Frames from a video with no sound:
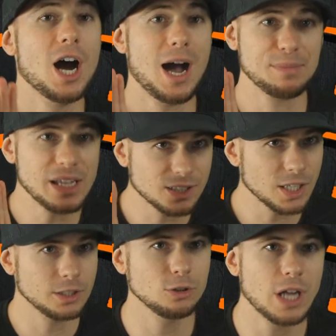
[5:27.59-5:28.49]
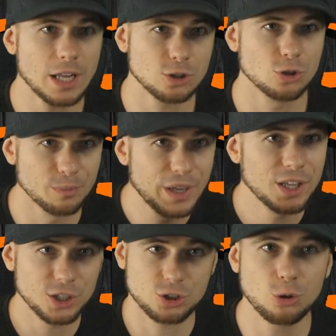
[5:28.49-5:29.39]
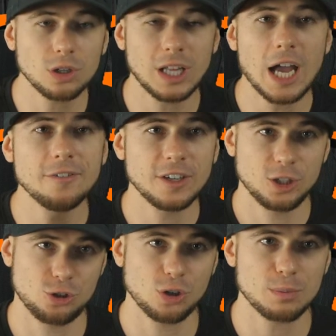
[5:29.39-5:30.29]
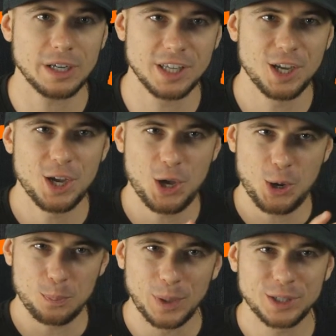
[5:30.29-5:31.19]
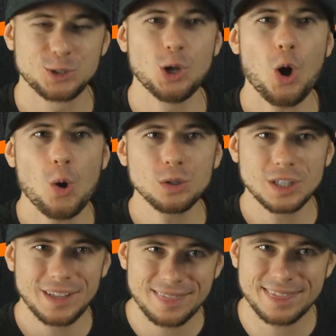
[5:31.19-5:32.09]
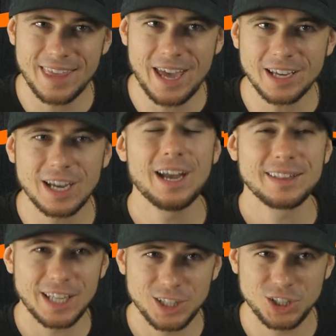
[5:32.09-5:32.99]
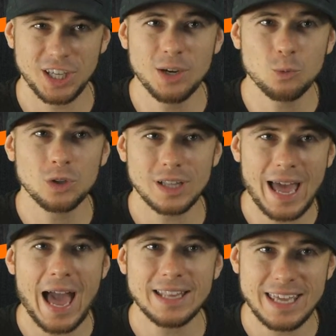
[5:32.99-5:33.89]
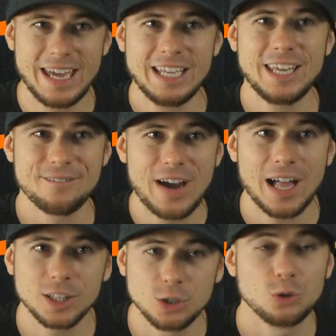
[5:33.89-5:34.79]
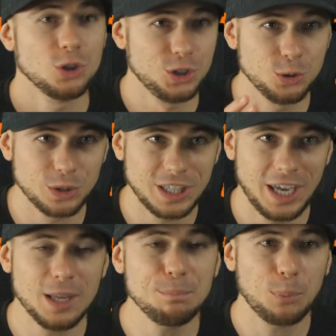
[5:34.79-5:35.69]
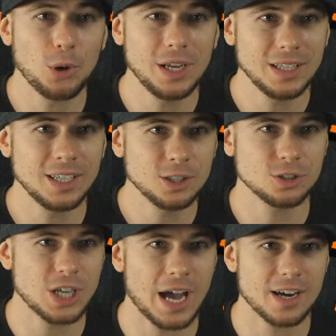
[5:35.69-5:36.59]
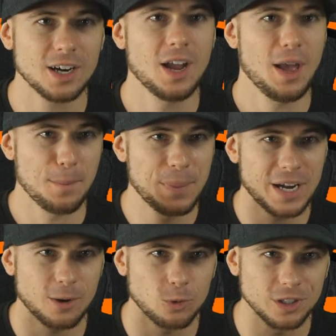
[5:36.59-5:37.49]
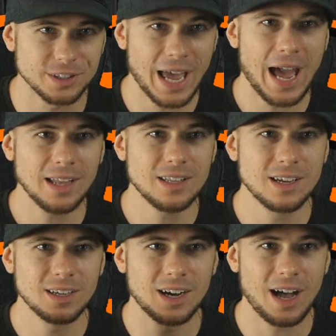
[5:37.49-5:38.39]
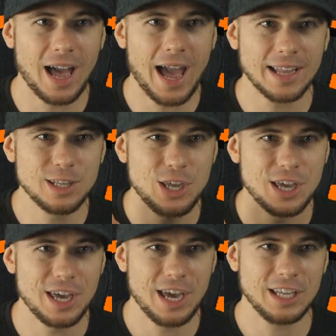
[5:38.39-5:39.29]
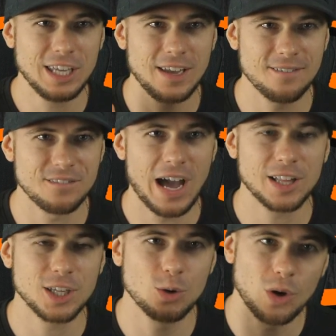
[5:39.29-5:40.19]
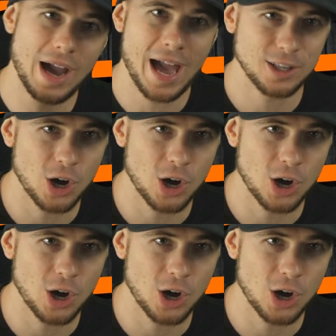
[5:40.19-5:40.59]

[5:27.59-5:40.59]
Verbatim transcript: I'm not telling you not to. It's your life, it's your money. But don't think that it will add any value. You can put it in your tire, but it will not add any value at